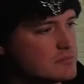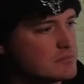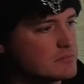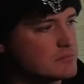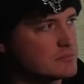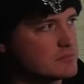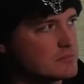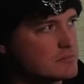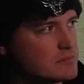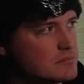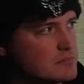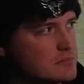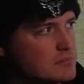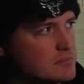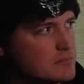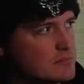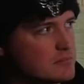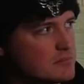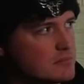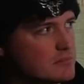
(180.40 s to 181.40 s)

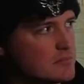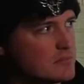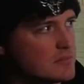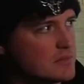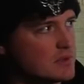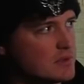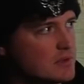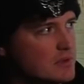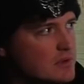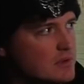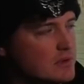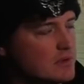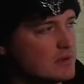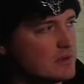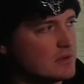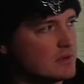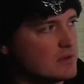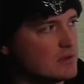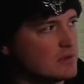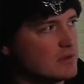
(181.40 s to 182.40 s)

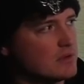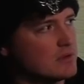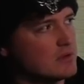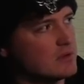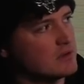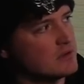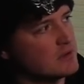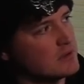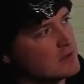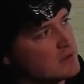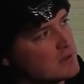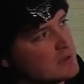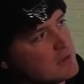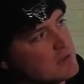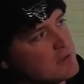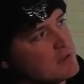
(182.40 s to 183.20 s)
(not speaking)